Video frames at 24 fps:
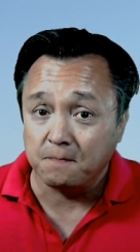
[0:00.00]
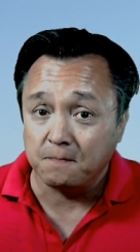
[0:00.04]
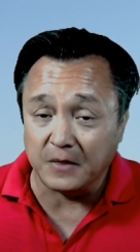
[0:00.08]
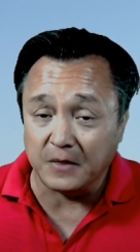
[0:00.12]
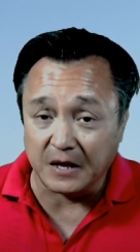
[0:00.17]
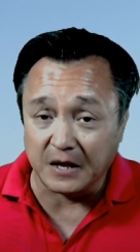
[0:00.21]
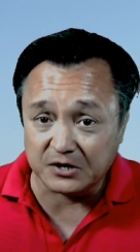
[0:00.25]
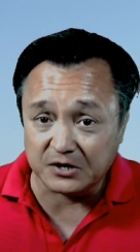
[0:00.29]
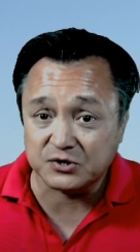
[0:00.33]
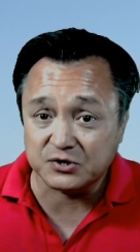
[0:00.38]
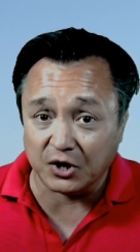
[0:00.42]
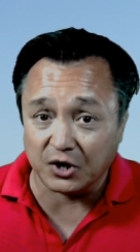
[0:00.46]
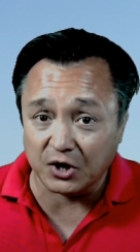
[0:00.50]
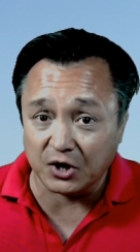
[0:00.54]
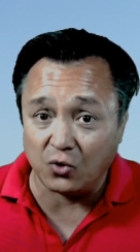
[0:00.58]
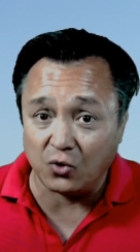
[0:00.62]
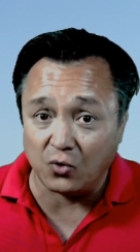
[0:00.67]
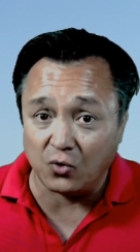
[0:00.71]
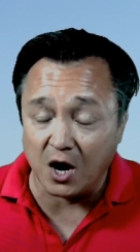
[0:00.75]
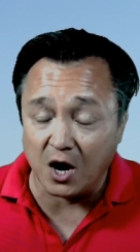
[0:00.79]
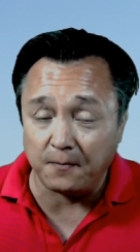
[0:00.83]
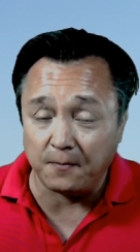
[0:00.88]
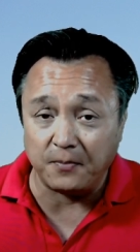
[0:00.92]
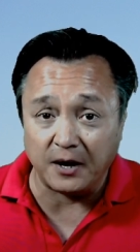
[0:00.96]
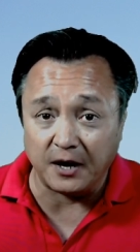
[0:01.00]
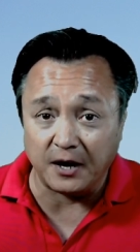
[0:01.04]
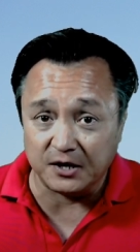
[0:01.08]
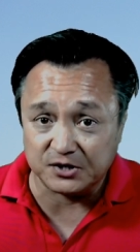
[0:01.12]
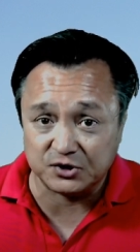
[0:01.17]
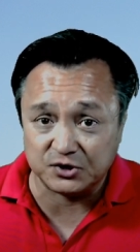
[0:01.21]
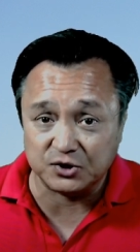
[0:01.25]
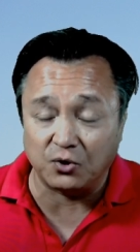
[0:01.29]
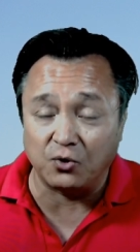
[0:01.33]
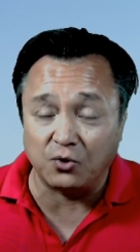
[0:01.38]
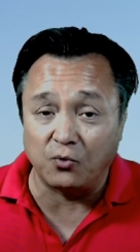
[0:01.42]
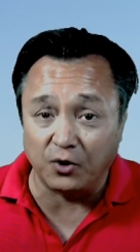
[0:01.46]
these are gonna go up, and
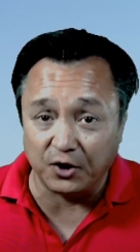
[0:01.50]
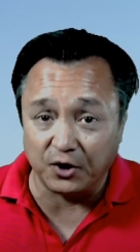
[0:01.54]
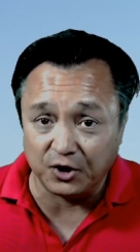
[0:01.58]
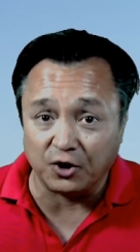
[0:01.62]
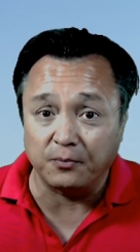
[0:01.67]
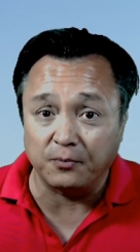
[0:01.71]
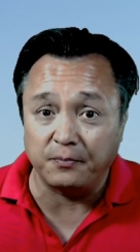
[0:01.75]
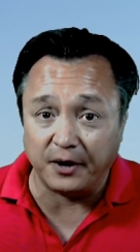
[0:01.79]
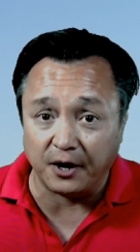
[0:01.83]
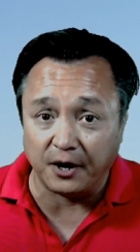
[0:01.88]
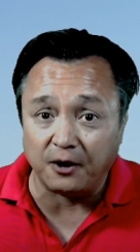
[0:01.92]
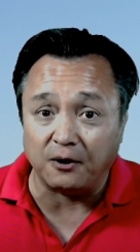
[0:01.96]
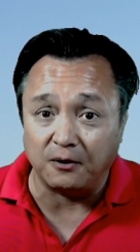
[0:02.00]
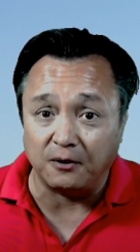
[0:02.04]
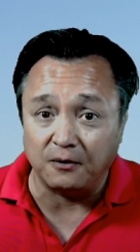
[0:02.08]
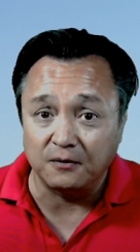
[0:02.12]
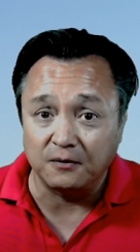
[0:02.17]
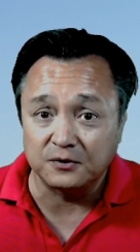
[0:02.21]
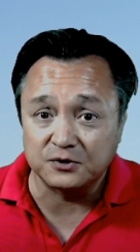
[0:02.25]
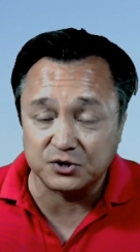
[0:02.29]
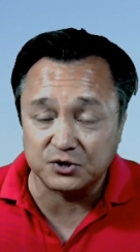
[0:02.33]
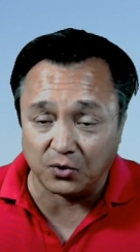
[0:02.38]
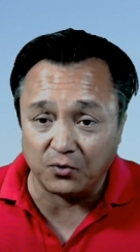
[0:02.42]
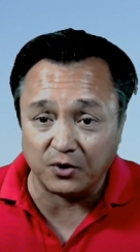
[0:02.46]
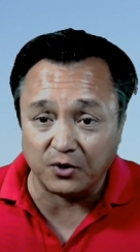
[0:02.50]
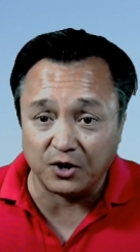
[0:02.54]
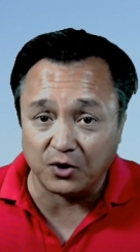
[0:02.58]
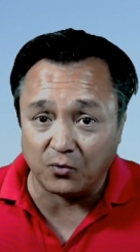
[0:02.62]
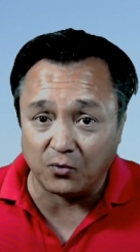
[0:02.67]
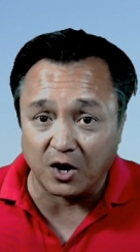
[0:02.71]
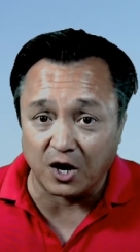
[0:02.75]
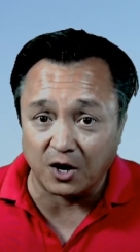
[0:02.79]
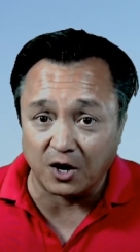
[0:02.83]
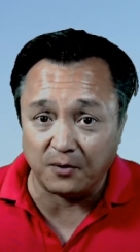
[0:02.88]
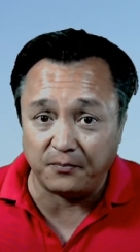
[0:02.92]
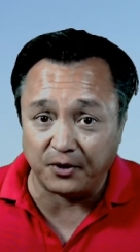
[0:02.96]
so will your bill. So will your
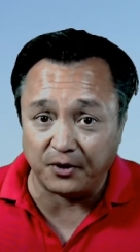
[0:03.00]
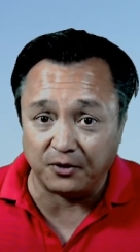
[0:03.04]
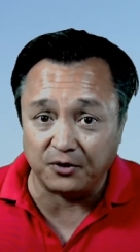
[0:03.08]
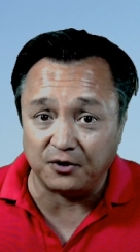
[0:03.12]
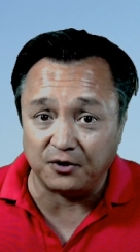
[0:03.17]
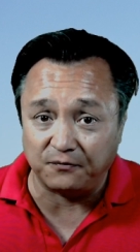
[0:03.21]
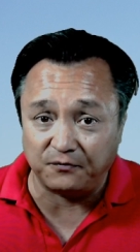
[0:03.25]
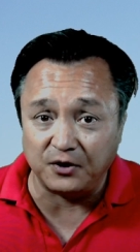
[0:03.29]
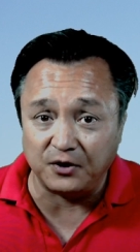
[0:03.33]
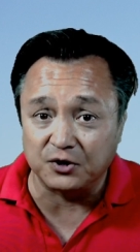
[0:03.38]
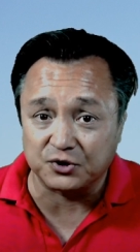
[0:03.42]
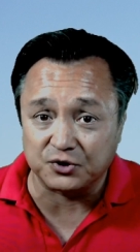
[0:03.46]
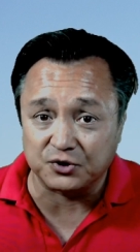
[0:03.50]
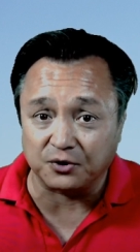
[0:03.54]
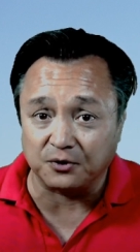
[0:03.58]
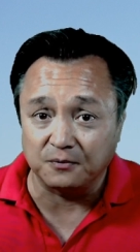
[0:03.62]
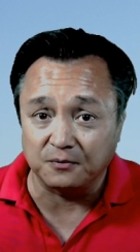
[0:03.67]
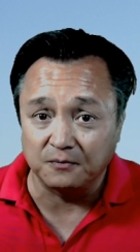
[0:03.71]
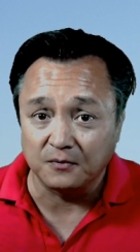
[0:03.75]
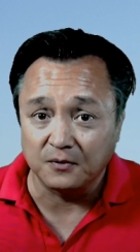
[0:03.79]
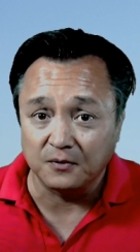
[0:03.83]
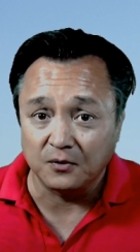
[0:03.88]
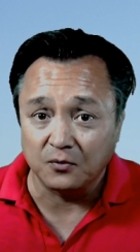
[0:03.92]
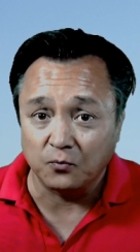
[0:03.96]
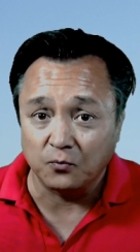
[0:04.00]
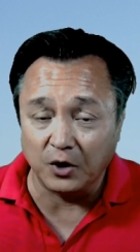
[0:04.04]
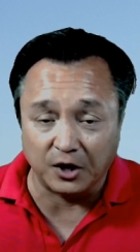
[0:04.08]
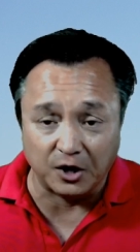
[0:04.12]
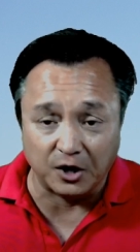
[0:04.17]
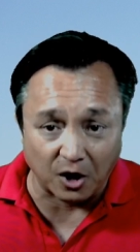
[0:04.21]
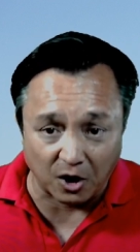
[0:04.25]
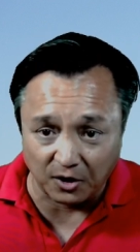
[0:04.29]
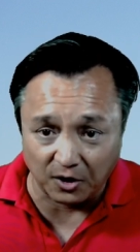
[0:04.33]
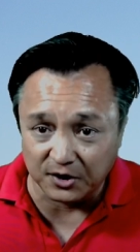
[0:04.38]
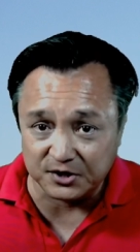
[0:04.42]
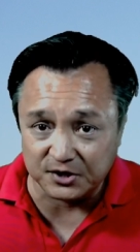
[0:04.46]
water bill in the future,
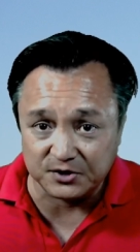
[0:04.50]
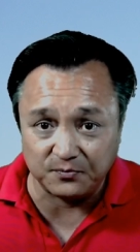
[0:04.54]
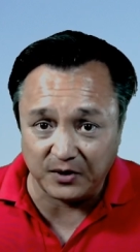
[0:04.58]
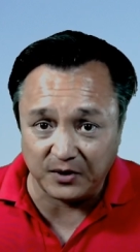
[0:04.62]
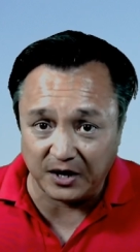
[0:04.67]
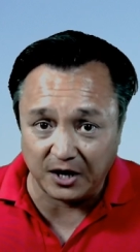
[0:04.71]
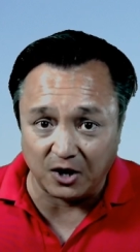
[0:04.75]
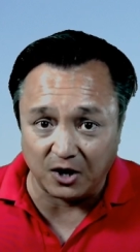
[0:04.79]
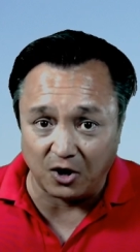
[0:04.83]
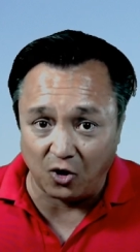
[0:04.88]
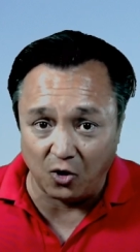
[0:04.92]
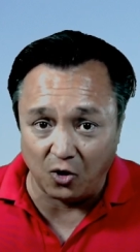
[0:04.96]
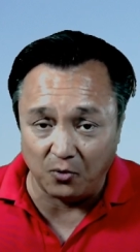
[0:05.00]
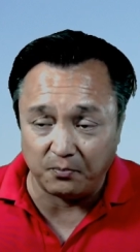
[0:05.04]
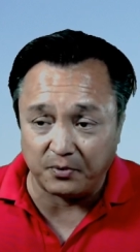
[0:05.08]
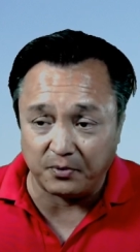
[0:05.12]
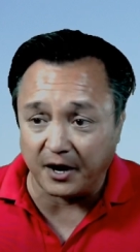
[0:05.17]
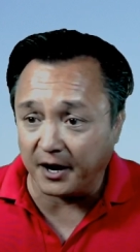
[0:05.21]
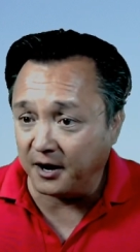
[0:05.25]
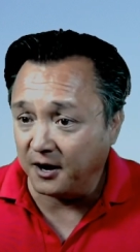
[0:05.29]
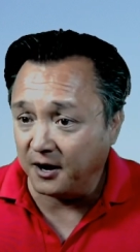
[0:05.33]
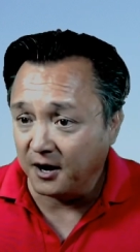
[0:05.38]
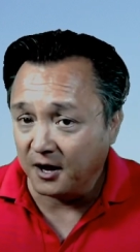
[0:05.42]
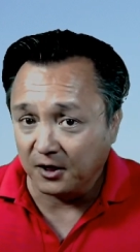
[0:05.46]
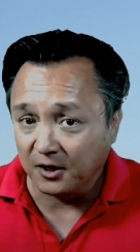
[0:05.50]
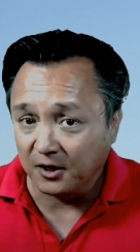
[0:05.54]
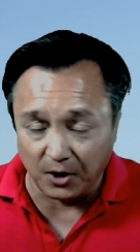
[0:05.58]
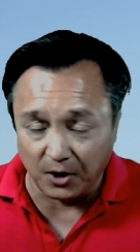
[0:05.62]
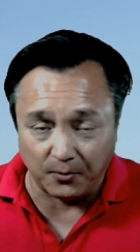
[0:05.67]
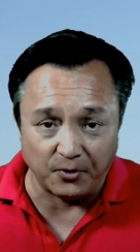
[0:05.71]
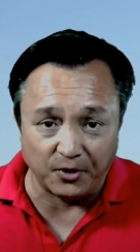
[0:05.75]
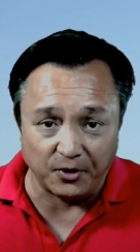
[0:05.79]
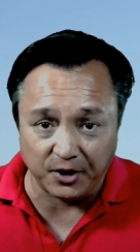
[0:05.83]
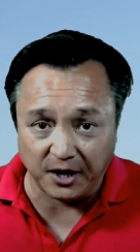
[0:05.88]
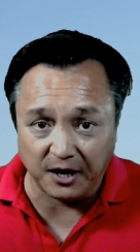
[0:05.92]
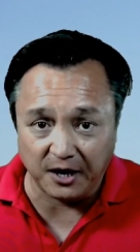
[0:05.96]
regardless of being owned by
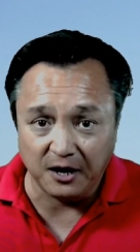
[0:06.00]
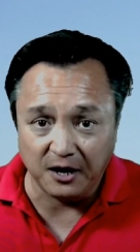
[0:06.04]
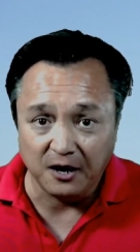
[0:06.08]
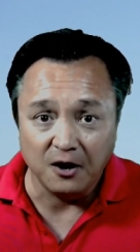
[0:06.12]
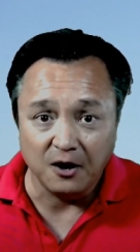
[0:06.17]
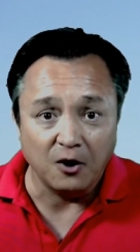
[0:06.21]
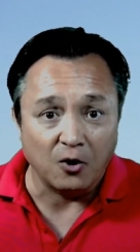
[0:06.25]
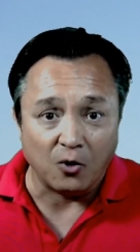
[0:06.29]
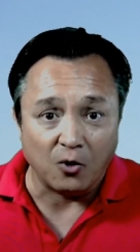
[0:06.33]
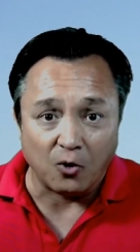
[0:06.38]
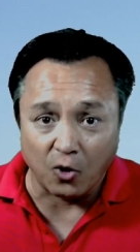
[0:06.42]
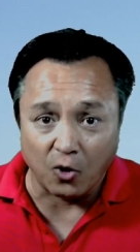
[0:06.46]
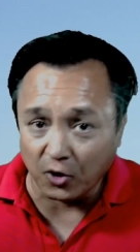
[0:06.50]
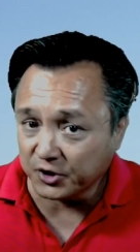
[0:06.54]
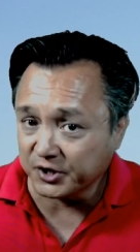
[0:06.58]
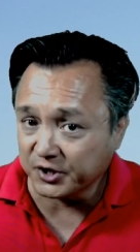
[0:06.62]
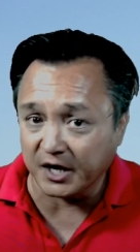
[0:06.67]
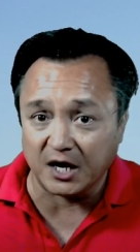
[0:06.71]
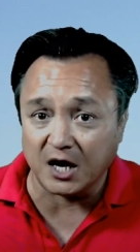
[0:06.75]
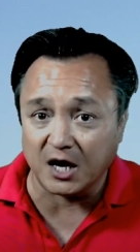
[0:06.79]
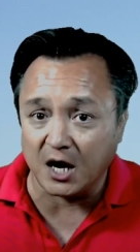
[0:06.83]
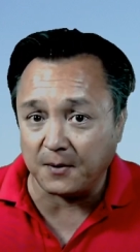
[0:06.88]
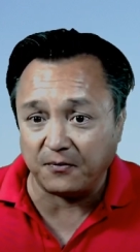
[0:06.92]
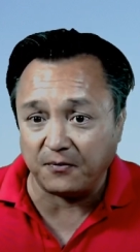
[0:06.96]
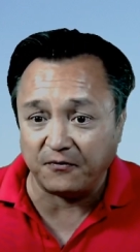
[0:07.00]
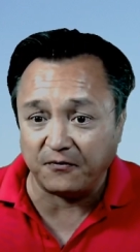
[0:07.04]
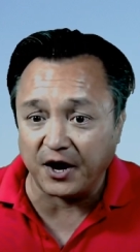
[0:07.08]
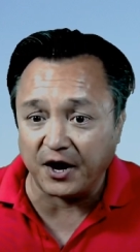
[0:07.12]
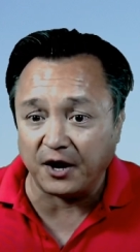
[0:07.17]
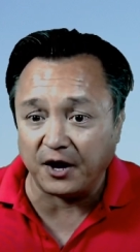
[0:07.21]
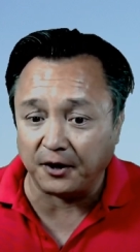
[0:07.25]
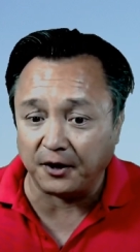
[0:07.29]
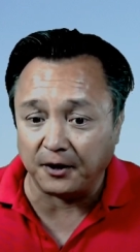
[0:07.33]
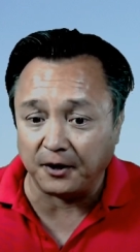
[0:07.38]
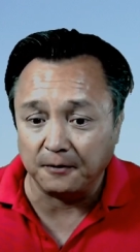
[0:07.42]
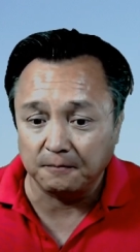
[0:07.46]
Liberty or Town of Apple
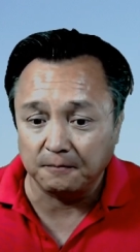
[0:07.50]
Valley.